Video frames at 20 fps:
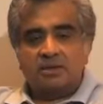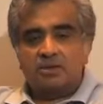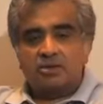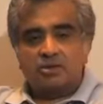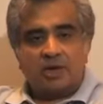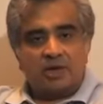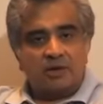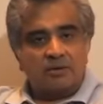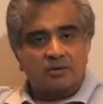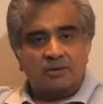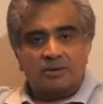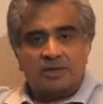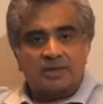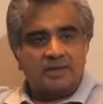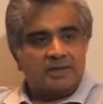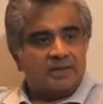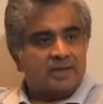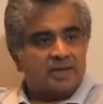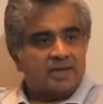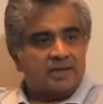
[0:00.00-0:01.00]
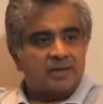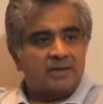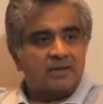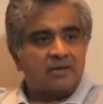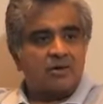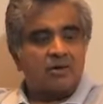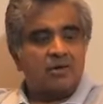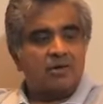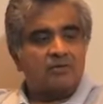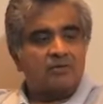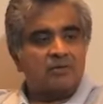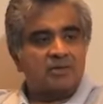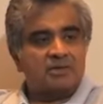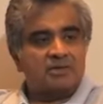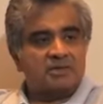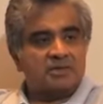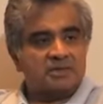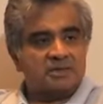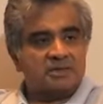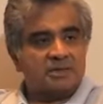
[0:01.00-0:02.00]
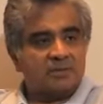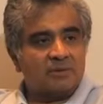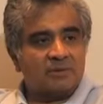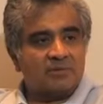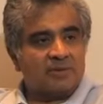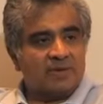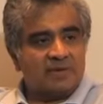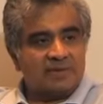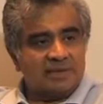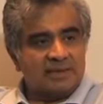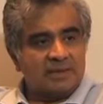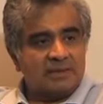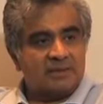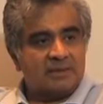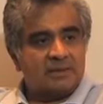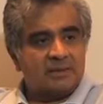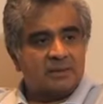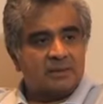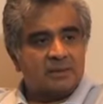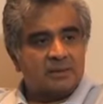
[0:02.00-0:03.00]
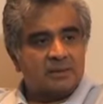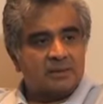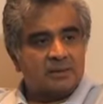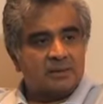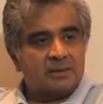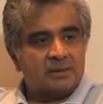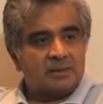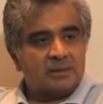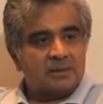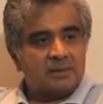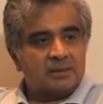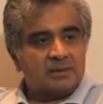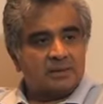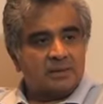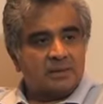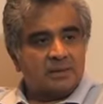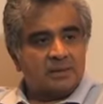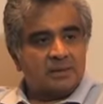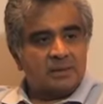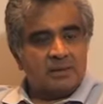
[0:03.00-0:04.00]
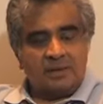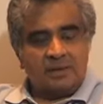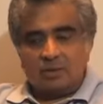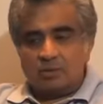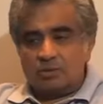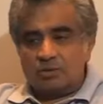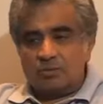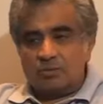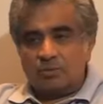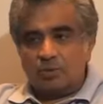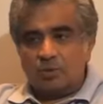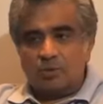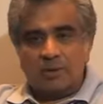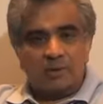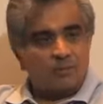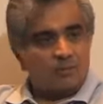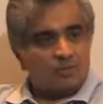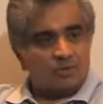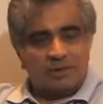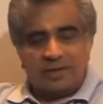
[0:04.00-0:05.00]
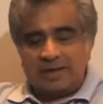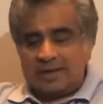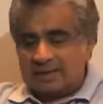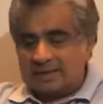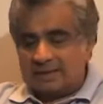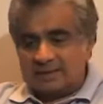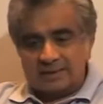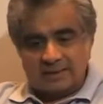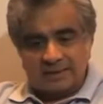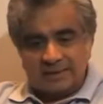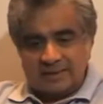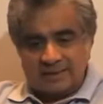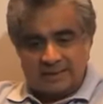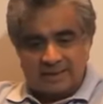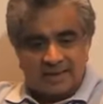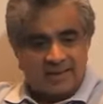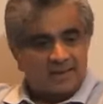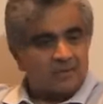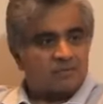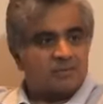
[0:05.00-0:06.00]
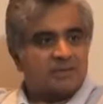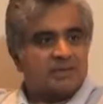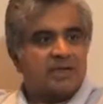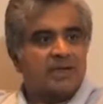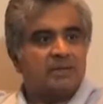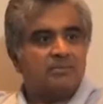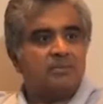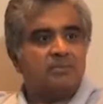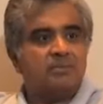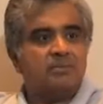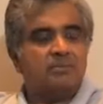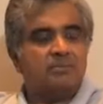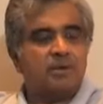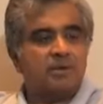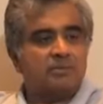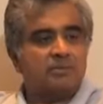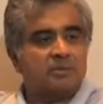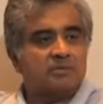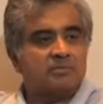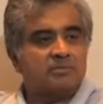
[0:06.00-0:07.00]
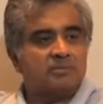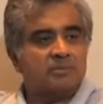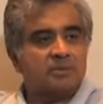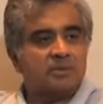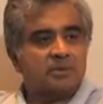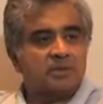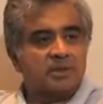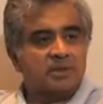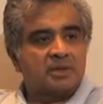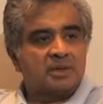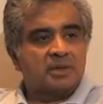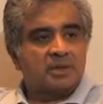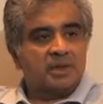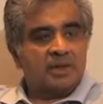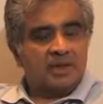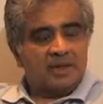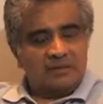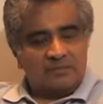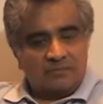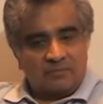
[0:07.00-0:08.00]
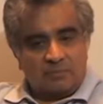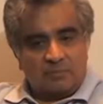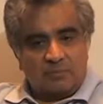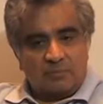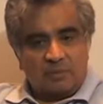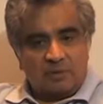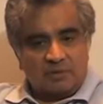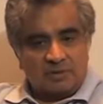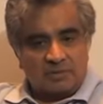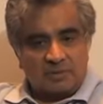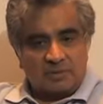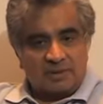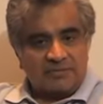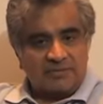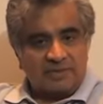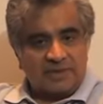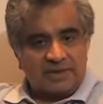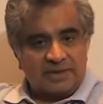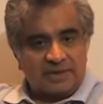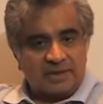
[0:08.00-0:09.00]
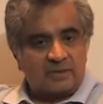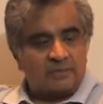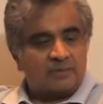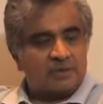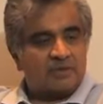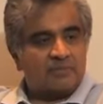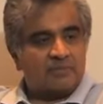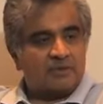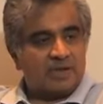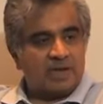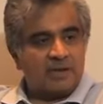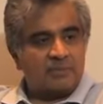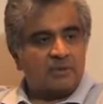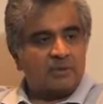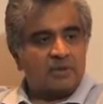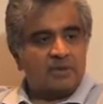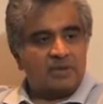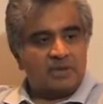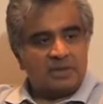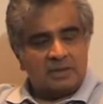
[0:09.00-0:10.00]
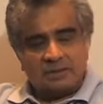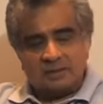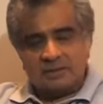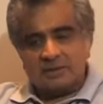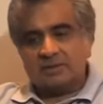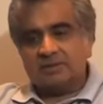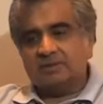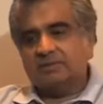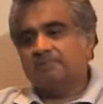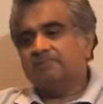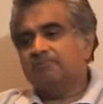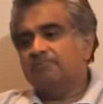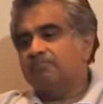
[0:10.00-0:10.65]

So I don't think there's anything wrong in what Justice Sabharwal did. He took bull by both the hands and he dealt with the problem. And possibly we needed a bit of a rap on our knuckles.